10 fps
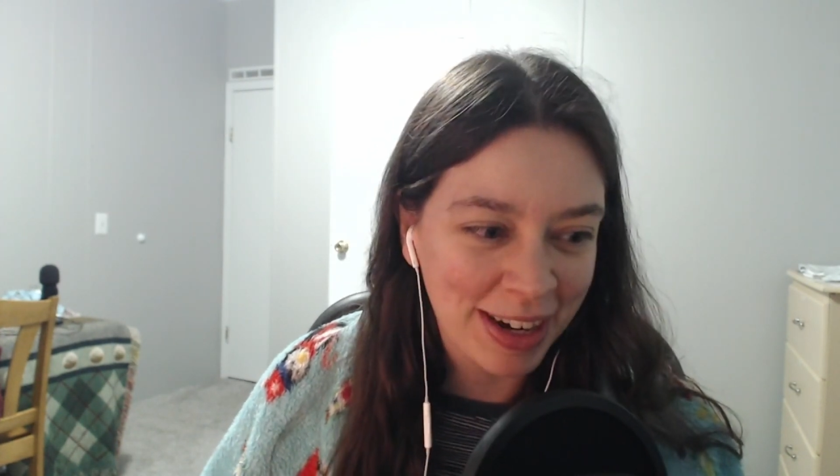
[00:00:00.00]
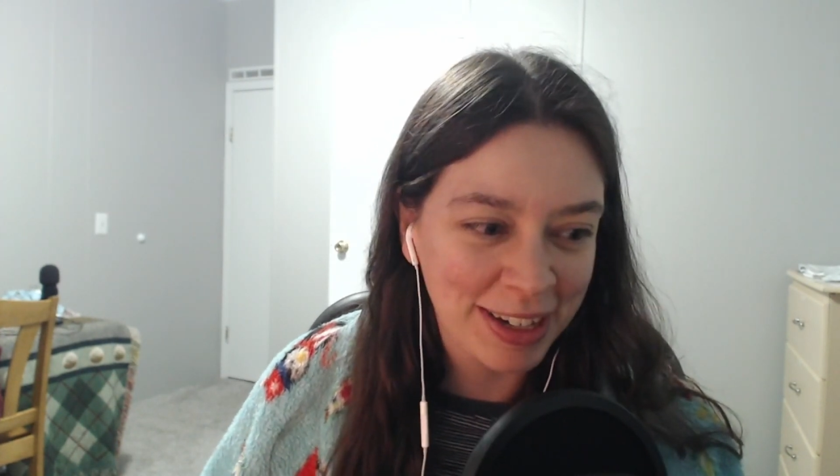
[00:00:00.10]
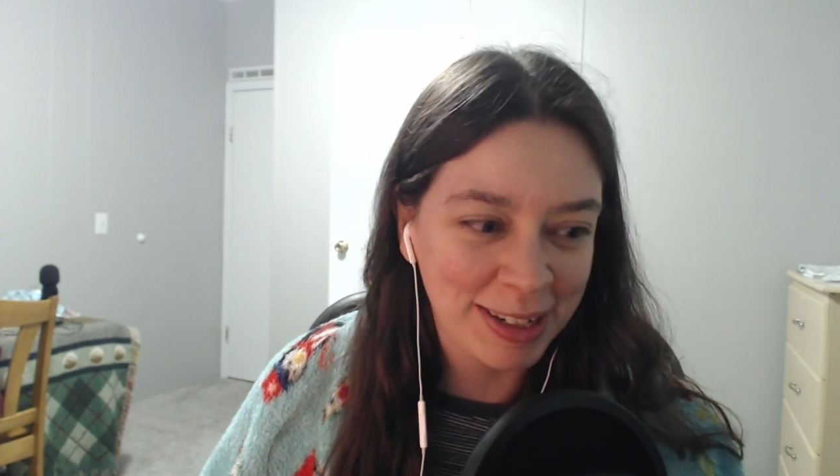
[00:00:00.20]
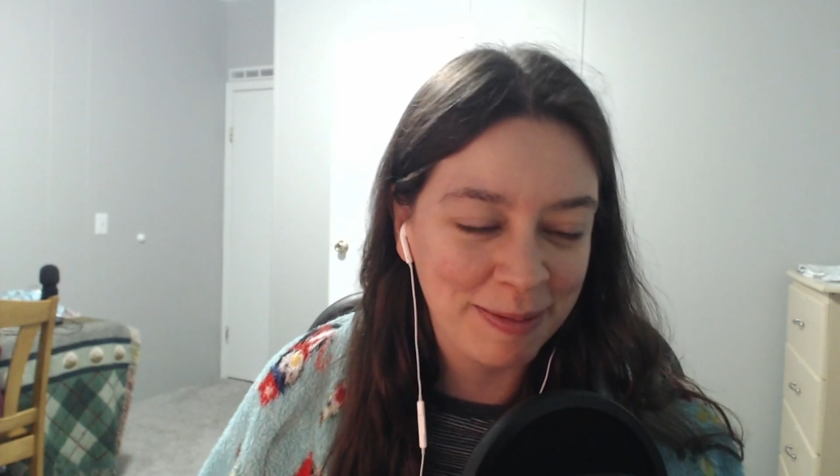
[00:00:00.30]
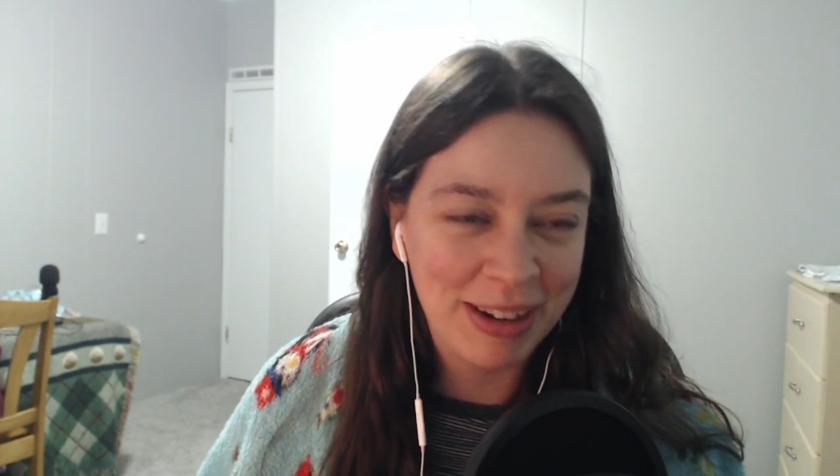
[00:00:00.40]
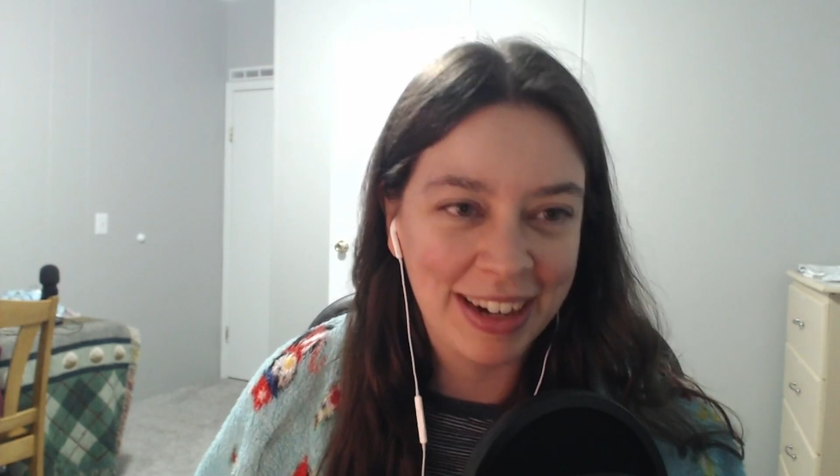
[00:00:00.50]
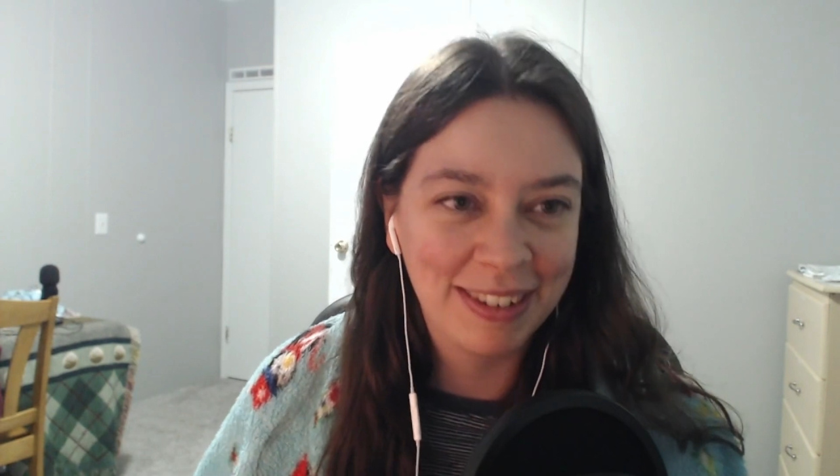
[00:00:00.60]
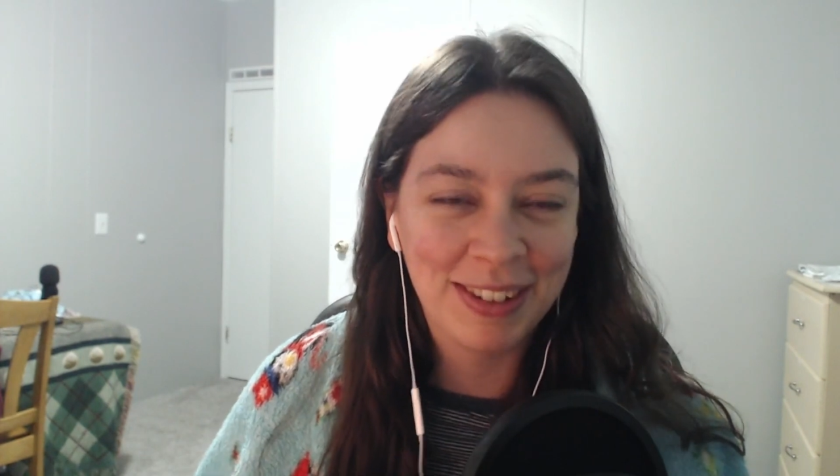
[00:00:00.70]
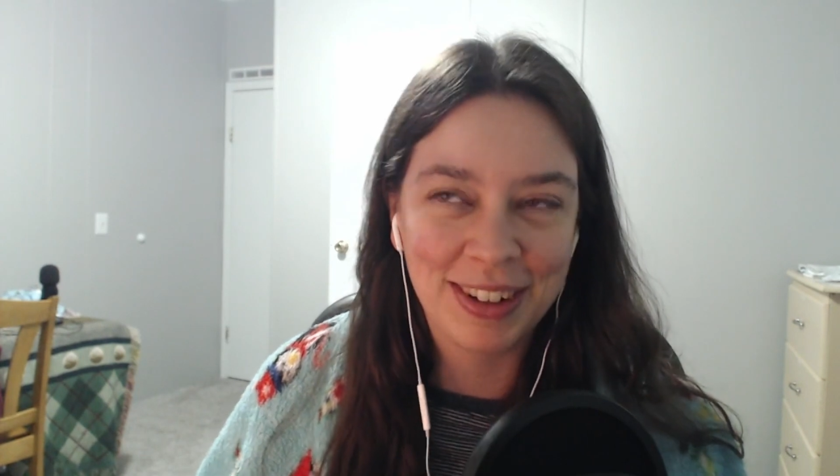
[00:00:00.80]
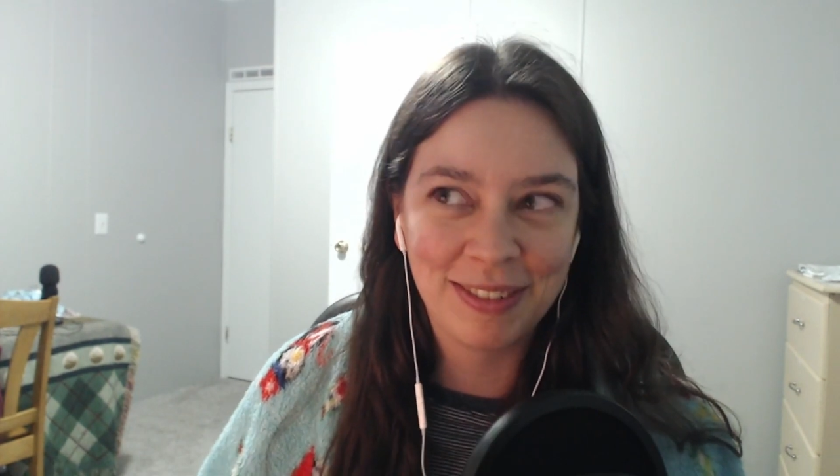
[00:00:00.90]
I just made,
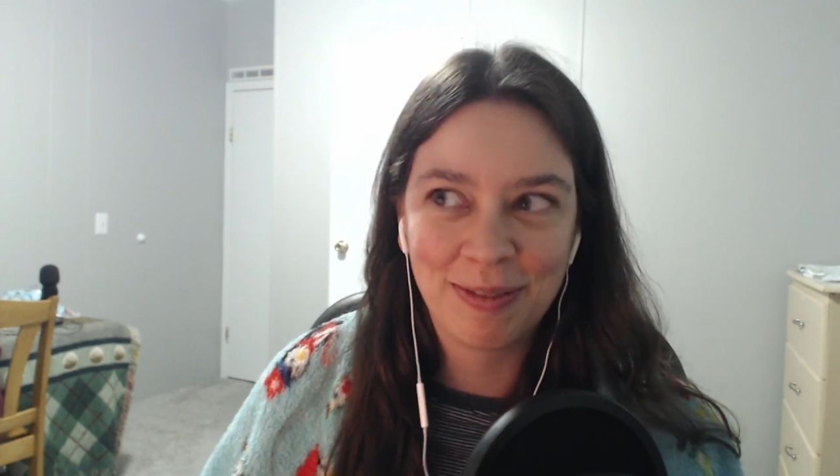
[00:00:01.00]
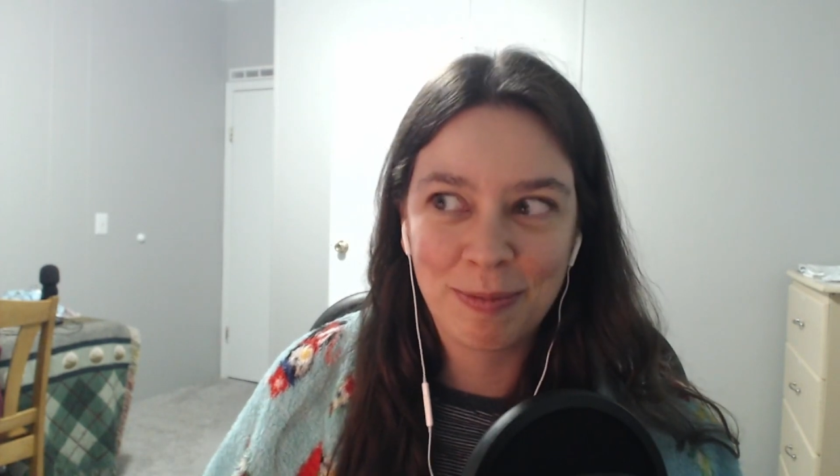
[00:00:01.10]
well,